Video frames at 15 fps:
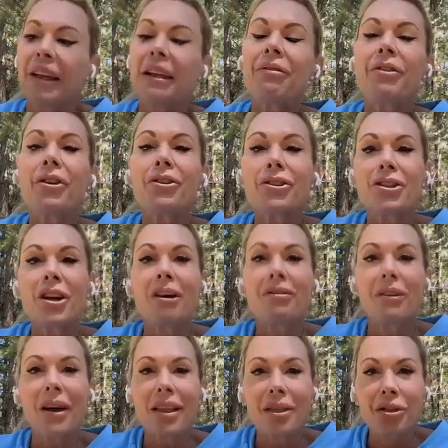give
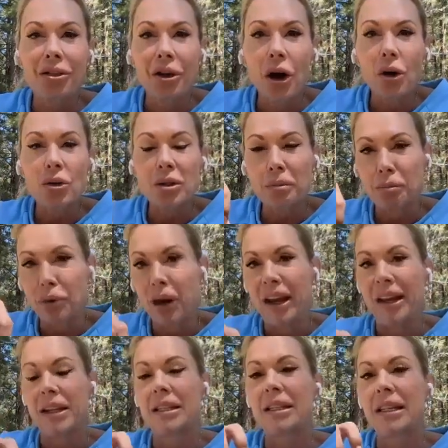yourself those
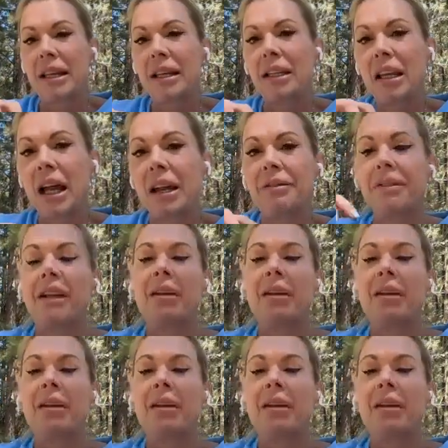breaks in life.